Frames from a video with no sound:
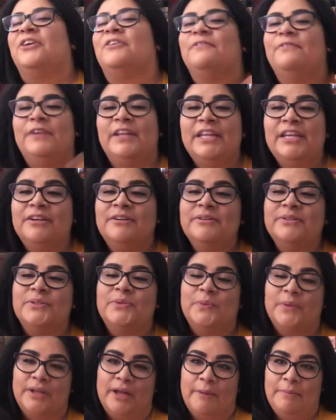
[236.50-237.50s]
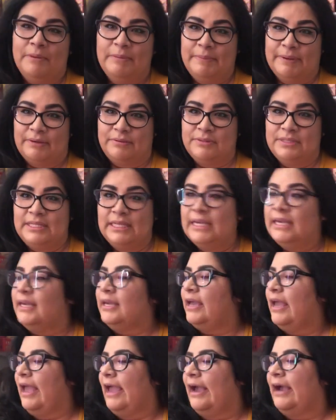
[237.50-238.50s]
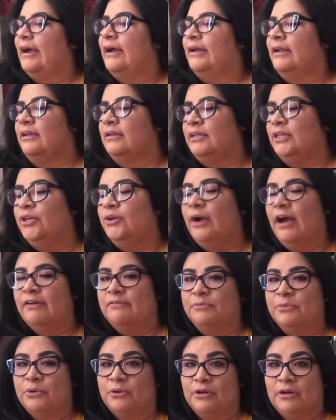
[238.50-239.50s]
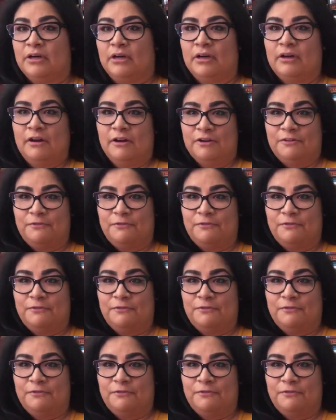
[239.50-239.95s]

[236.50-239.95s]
your videos will not be bouncy and you have more